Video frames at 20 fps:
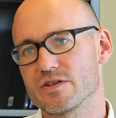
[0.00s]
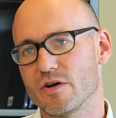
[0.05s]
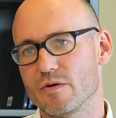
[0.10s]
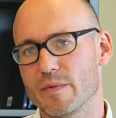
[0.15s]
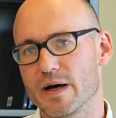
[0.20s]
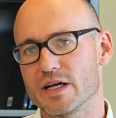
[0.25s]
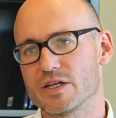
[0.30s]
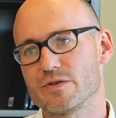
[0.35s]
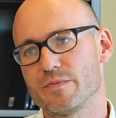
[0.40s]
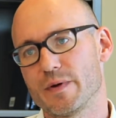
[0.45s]
so
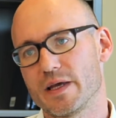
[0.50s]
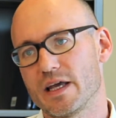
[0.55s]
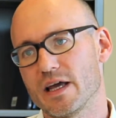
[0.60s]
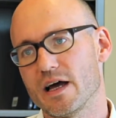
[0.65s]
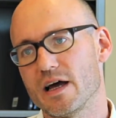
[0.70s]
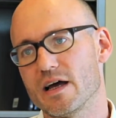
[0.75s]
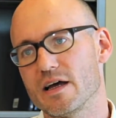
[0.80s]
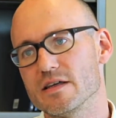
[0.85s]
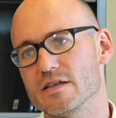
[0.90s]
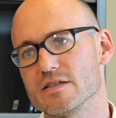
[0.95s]
much
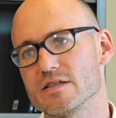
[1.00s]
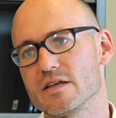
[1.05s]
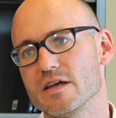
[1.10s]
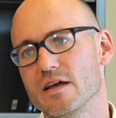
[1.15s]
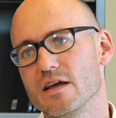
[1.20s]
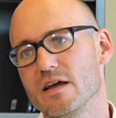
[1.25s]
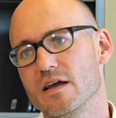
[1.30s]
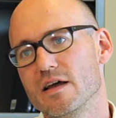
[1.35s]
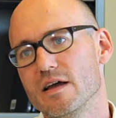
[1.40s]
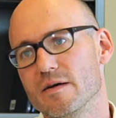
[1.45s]
because
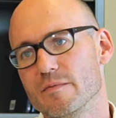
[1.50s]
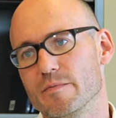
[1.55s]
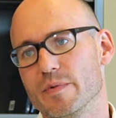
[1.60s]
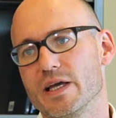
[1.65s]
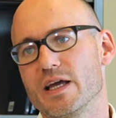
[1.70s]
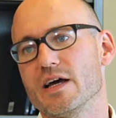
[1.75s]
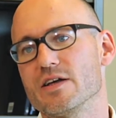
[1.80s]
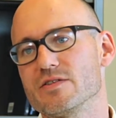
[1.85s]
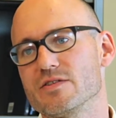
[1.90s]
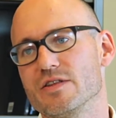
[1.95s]

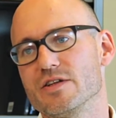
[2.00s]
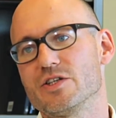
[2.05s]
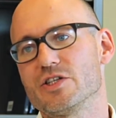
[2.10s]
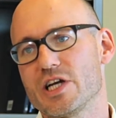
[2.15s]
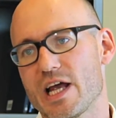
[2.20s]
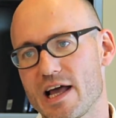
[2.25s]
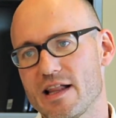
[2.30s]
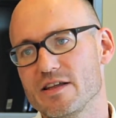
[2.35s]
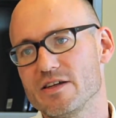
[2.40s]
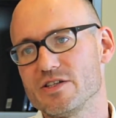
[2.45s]
because the
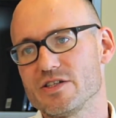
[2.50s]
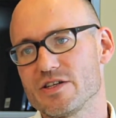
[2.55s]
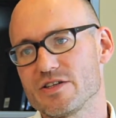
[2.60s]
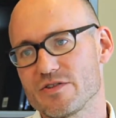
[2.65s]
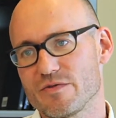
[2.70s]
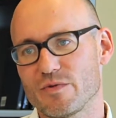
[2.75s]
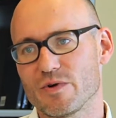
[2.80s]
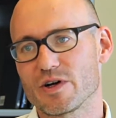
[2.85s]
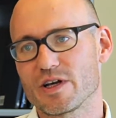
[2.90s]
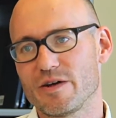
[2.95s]

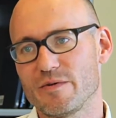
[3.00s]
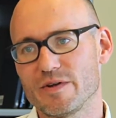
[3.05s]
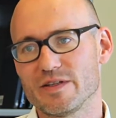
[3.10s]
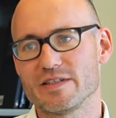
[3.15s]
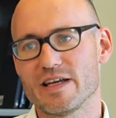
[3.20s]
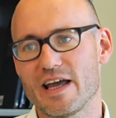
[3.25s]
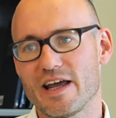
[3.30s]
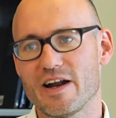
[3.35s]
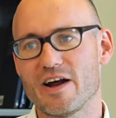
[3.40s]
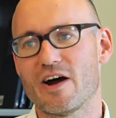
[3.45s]
challenges of working with
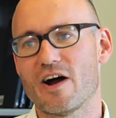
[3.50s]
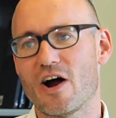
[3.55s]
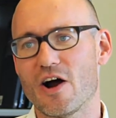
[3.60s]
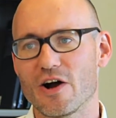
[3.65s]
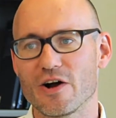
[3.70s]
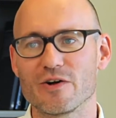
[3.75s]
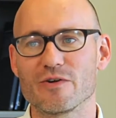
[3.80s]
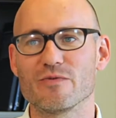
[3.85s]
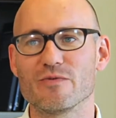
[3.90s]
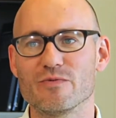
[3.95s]
data
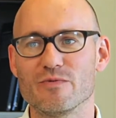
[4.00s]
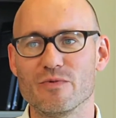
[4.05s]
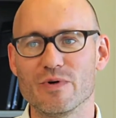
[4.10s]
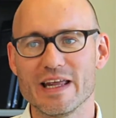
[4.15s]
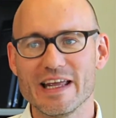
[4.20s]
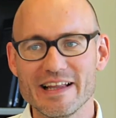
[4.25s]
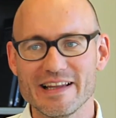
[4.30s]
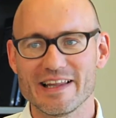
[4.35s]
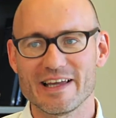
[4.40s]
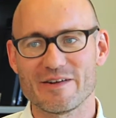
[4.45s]
aren't
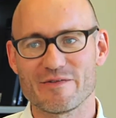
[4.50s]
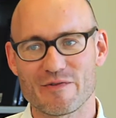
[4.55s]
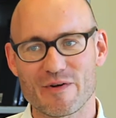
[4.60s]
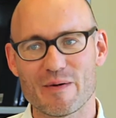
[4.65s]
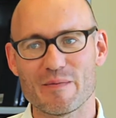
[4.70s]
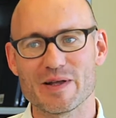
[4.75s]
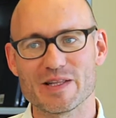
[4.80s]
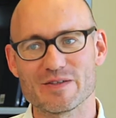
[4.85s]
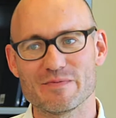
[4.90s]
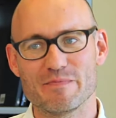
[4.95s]
really
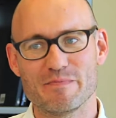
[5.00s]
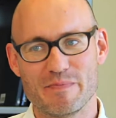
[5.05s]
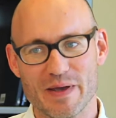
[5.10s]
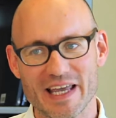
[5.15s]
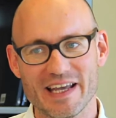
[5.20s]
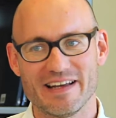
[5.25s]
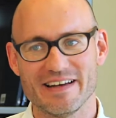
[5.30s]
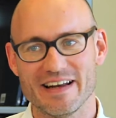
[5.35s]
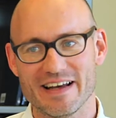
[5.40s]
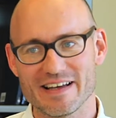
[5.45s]
from its
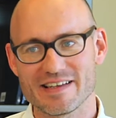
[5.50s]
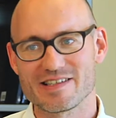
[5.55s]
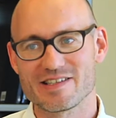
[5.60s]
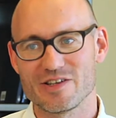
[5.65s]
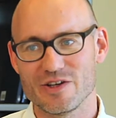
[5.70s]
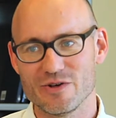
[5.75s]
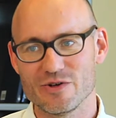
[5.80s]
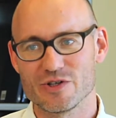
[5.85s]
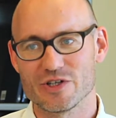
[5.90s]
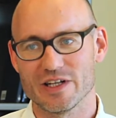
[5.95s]

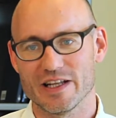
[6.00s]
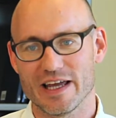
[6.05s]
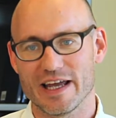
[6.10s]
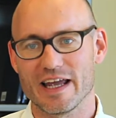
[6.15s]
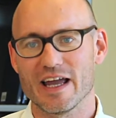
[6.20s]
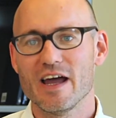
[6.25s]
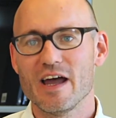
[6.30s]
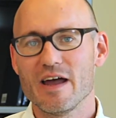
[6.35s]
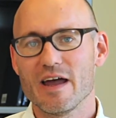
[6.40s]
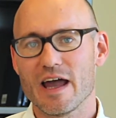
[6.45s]
bigness
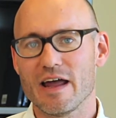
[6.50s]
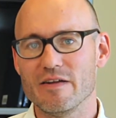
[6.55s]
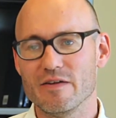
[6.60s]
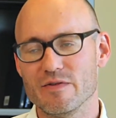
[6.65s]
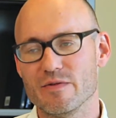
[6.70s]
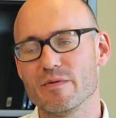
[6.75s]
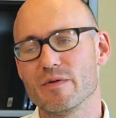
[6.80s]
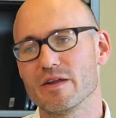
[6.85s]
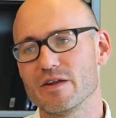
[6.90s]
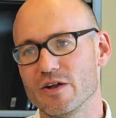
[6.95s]
usually
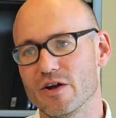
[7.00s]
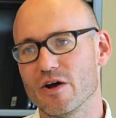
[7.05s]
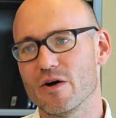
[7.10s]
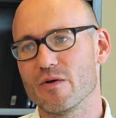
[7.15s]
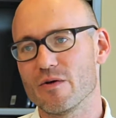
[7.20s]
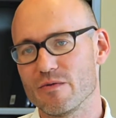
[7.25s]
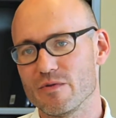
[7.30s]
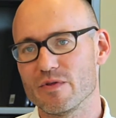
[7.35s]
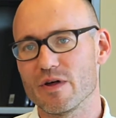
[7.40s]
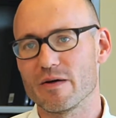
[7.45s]
and you
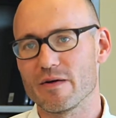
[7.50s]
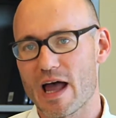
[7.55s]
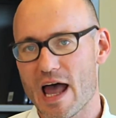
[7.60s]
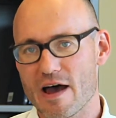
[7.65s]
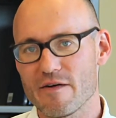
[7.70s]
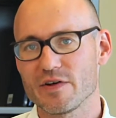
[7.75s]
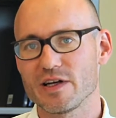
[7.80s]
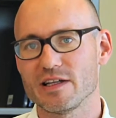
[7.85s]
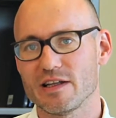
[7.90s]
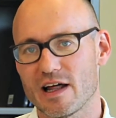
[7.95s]
know
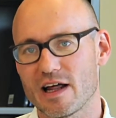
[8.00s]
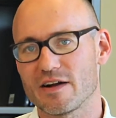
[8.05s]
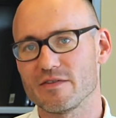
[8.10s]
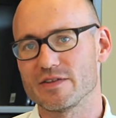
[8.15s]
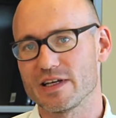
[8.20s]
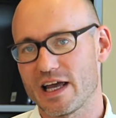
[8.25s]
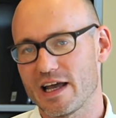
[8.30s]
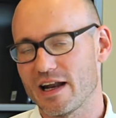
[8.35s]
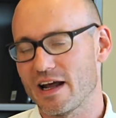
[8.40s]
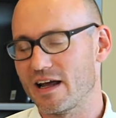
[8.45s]
having a lot of
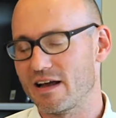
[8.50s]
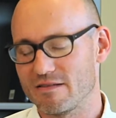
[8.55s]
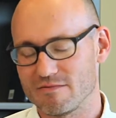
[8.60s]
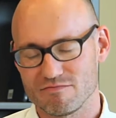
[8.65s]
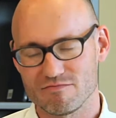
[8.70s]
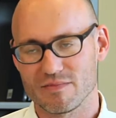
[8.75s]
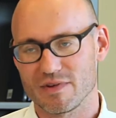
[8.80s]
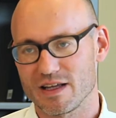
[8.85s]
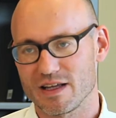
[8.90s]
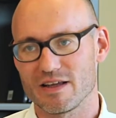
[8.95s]
data
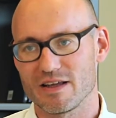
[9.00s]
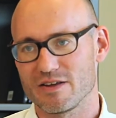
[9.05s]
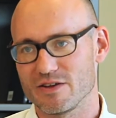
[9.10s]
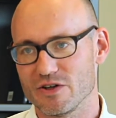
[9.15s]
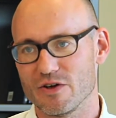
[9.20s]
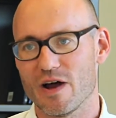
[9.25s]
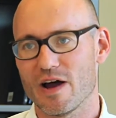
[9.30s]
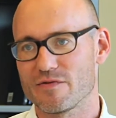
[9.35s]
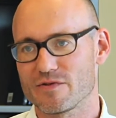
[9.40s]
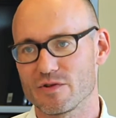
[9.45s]

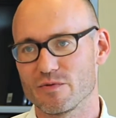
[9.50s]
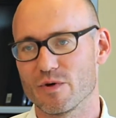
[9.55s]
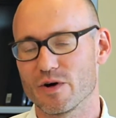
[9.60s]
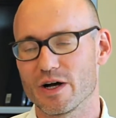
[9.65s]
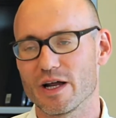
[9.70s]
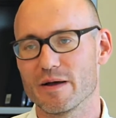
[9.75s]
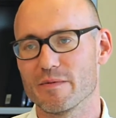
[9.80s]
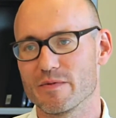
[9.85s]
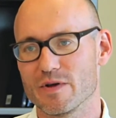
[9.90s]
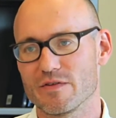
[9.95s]
you have to
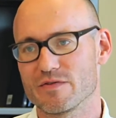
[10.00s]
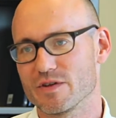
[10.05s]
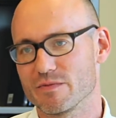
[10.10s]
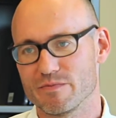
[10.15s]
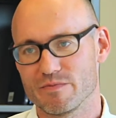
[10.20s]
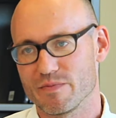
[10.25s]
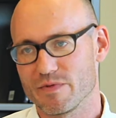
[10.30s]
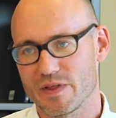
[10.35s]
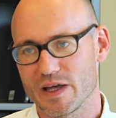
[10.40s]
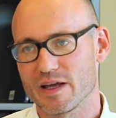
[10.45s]
worry, you have to
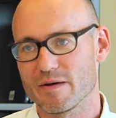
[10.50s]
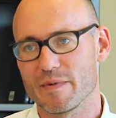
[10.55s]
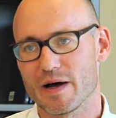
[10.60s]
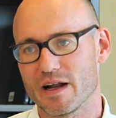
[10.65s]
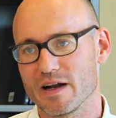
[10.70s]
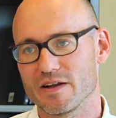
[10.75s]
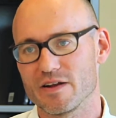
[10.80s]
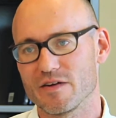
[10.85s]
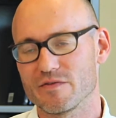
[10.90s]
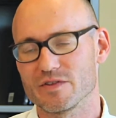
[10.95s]
think
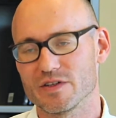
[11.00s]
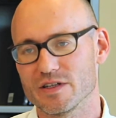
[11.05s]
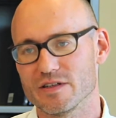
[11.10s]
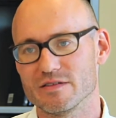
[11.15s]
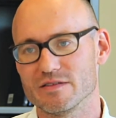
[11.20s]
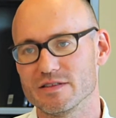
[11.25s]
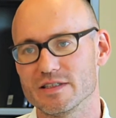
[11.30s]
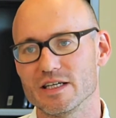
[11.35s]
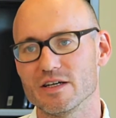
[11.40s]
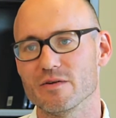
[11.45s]
about it, you have to
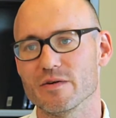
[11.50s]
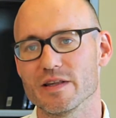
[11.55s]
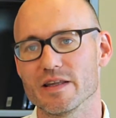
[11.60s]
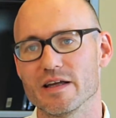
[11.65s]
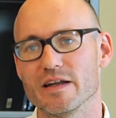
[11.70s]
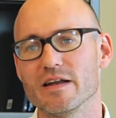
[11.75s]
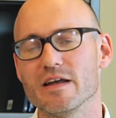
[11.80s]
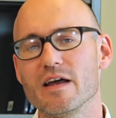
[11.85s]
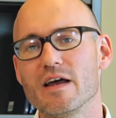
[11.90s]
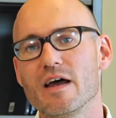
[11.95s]
deal with
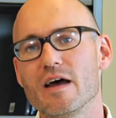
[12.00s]
it.